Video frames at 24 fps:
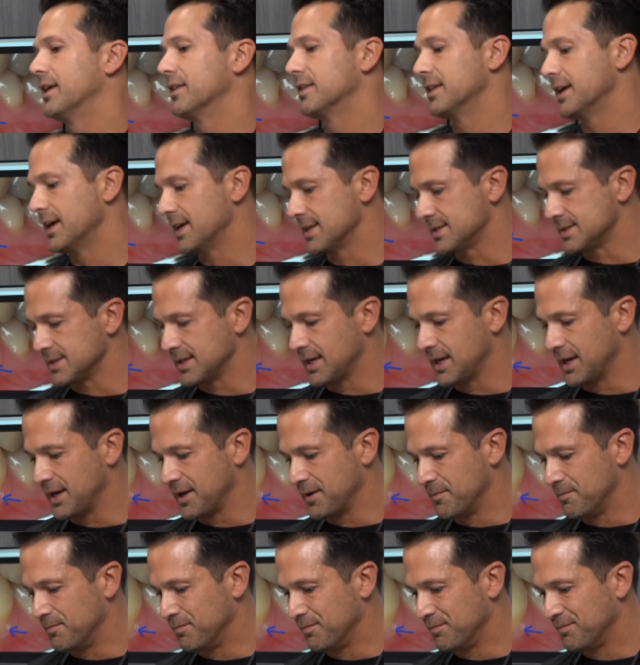that
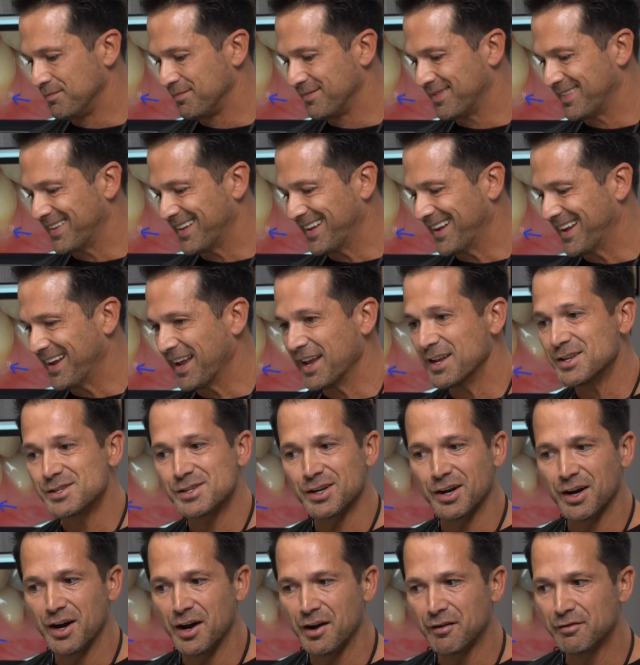
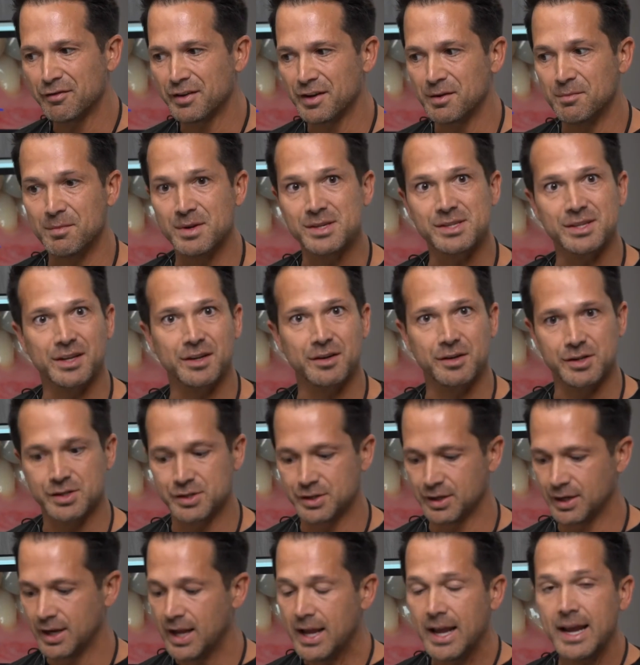is often
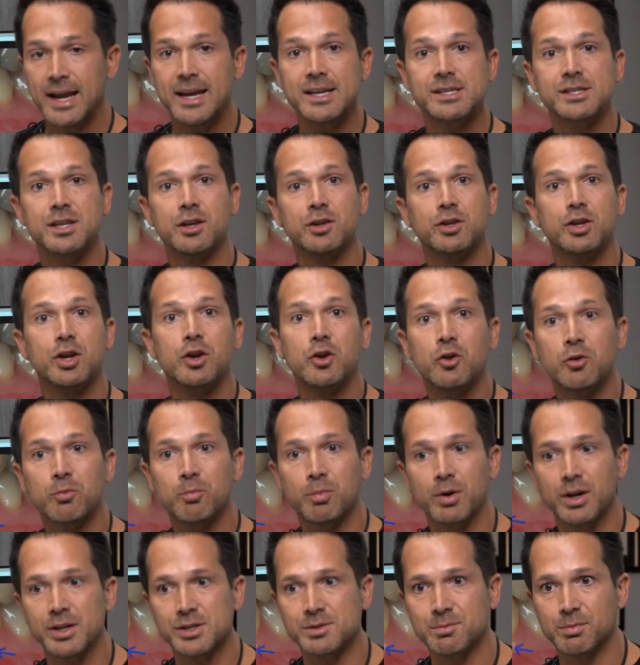misunderstood is the
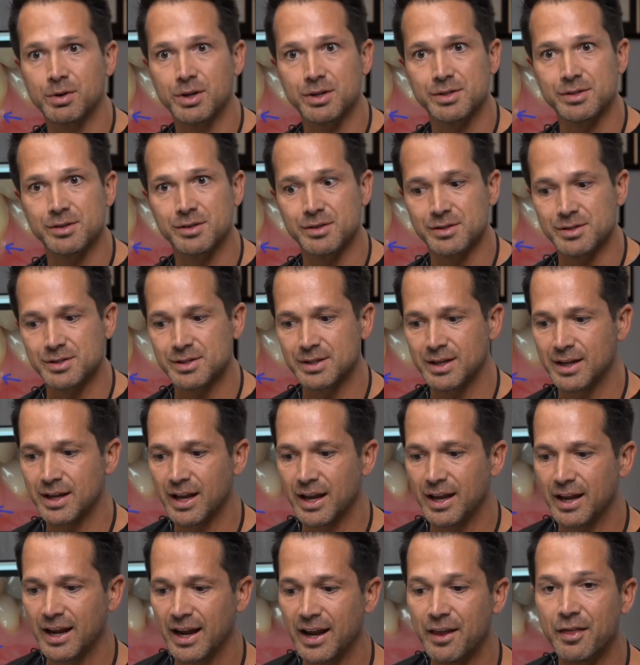toothbrush bristles
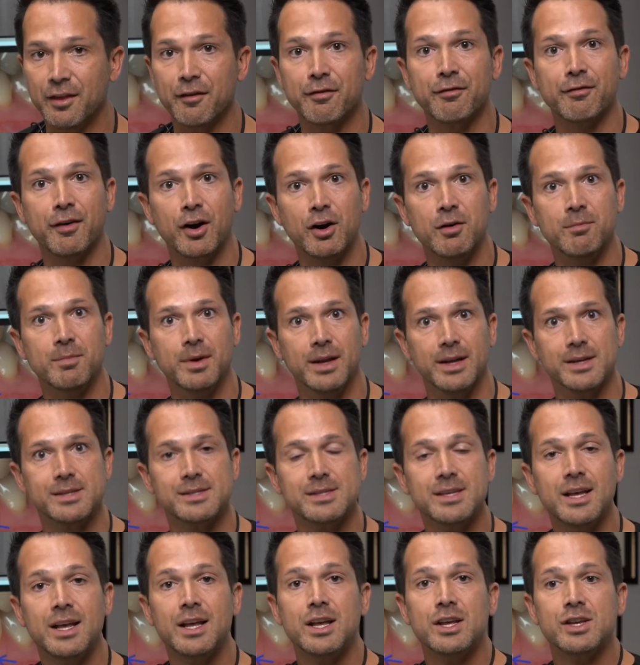and the
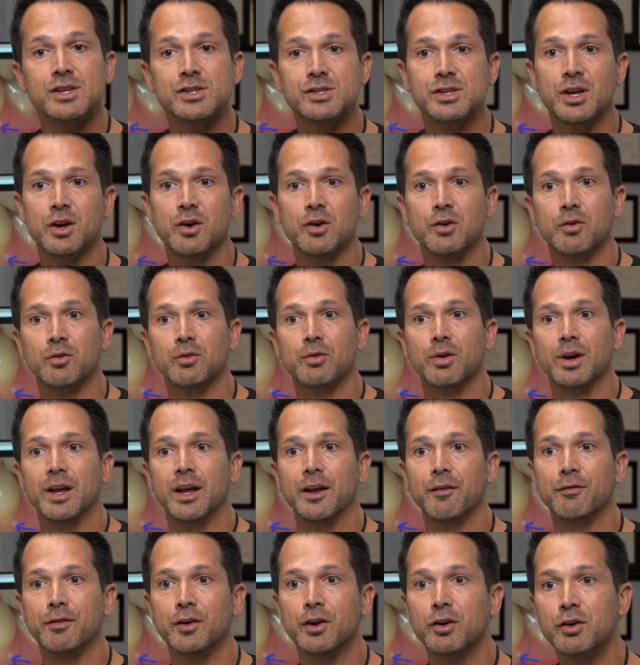firmness. So
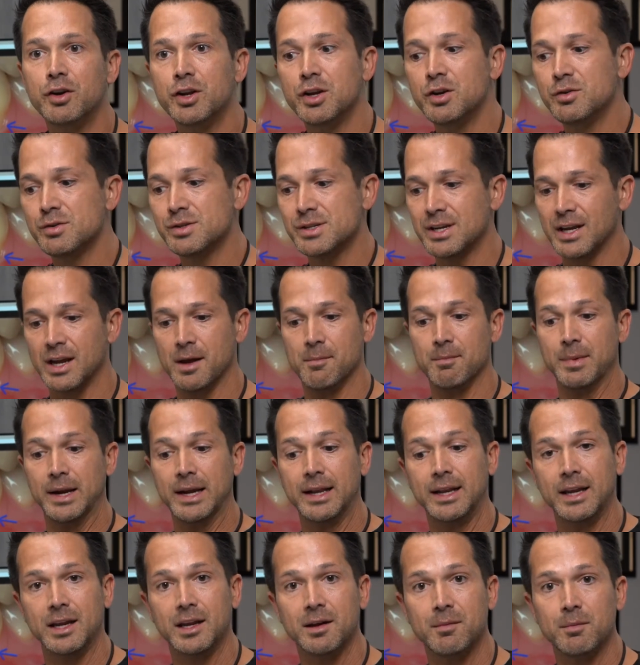if you're using a
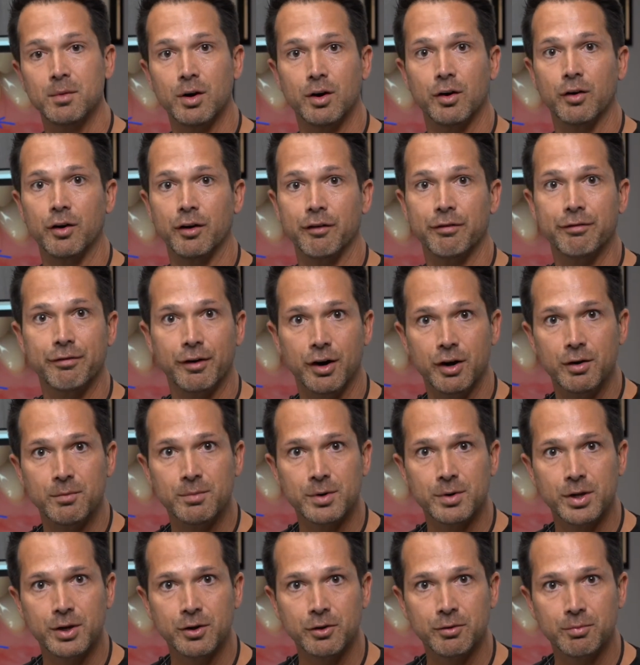medium or a firm
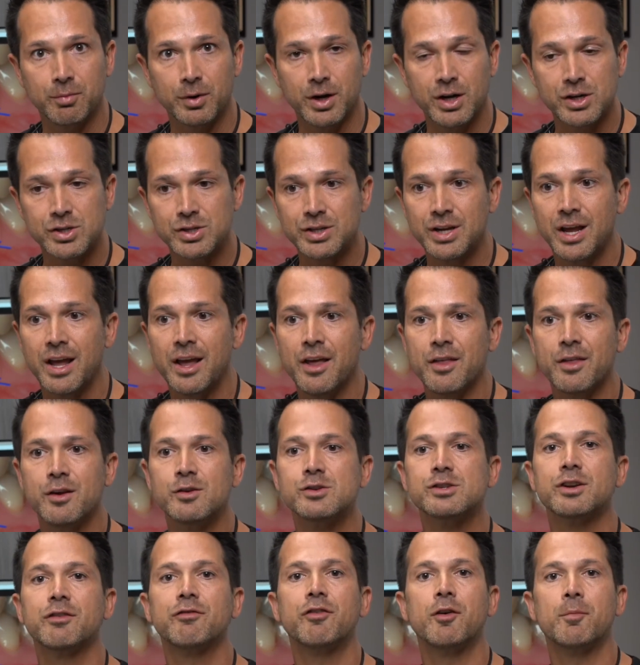toothbrush, those
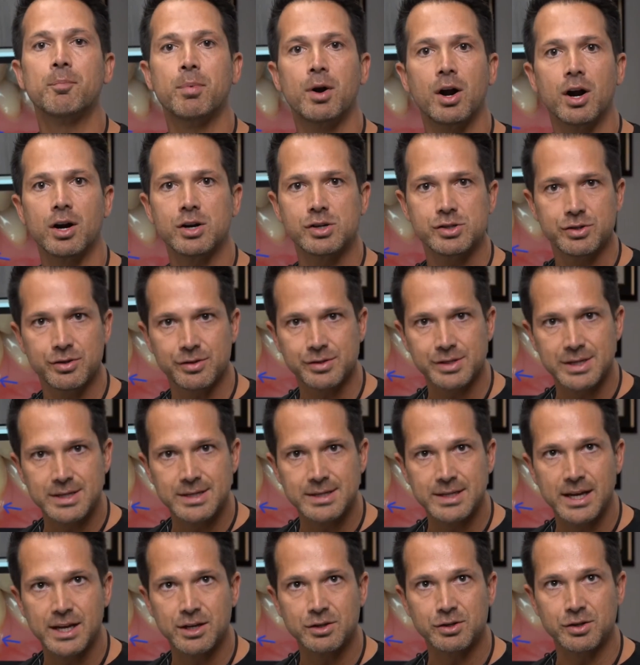are for partials and
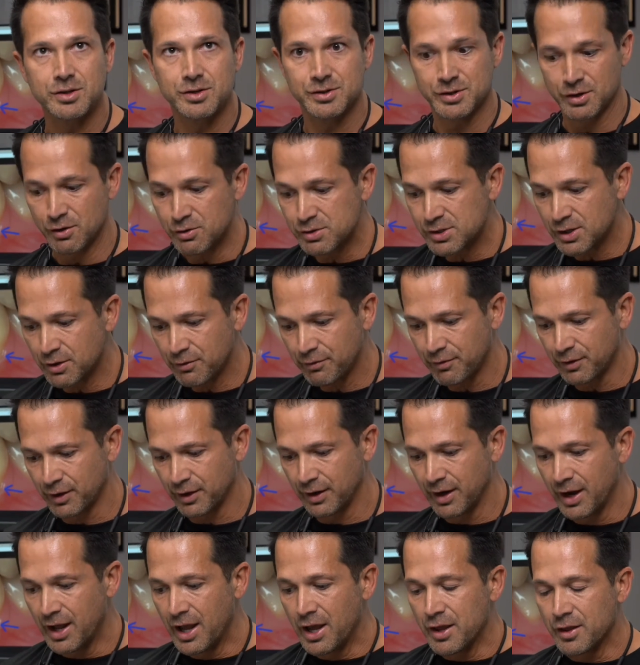dentures. Those are
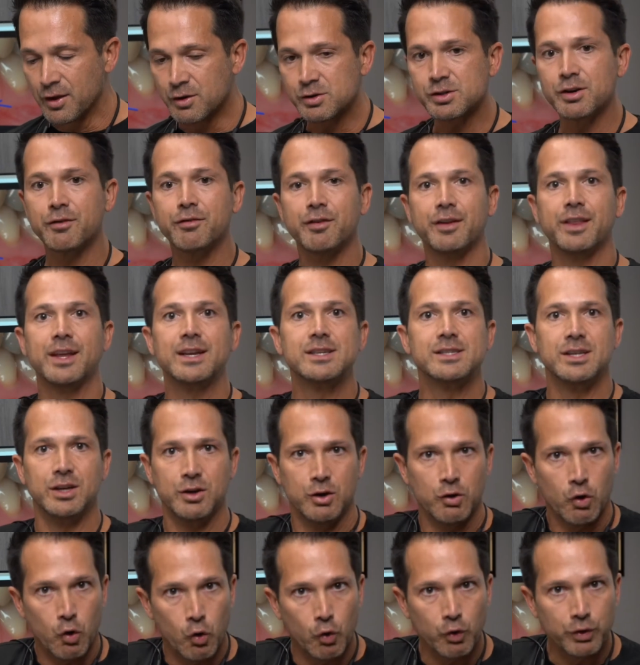for things that
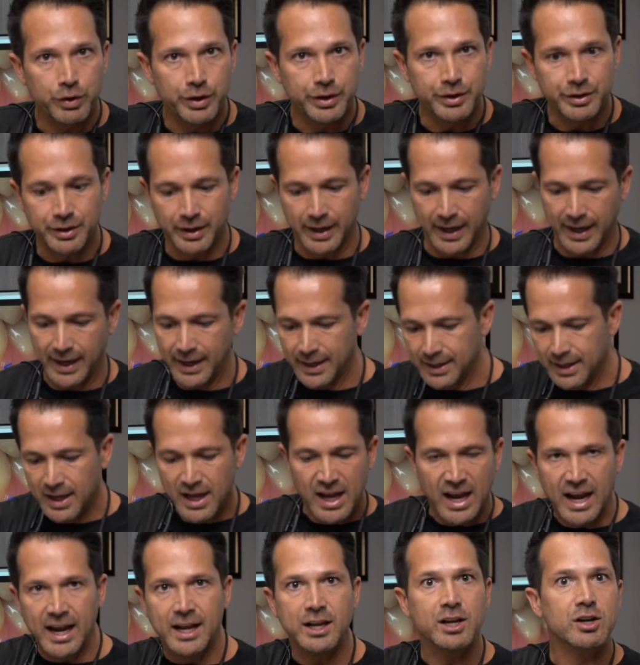you hold in your hand
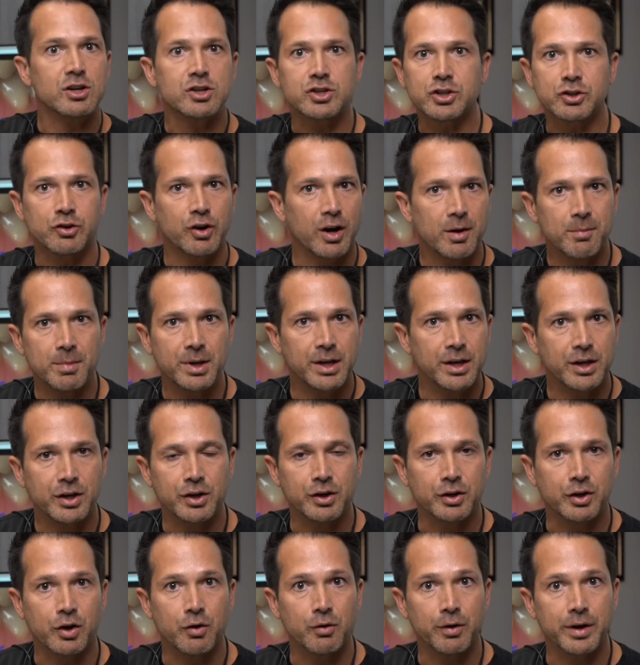and you're scrubbing and
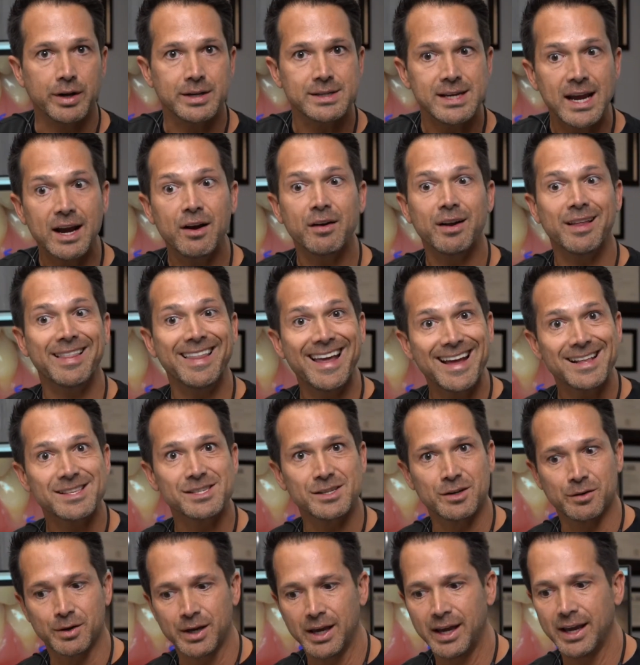you're going to town, and that's
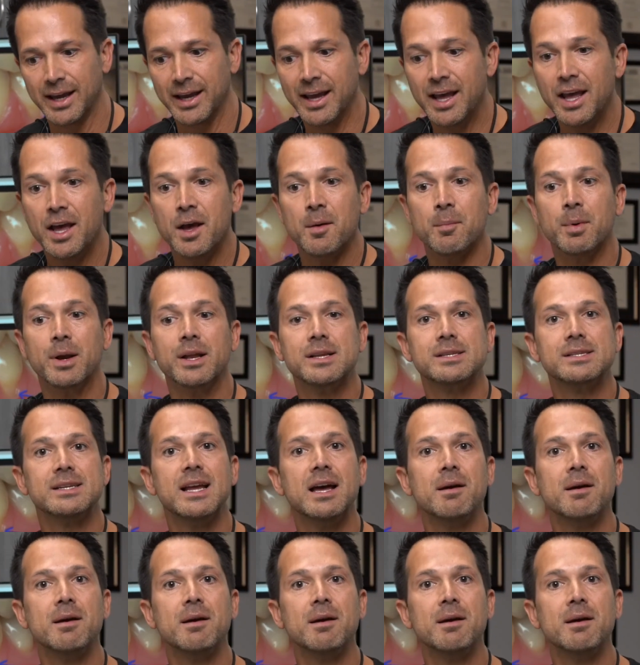okay, but it's not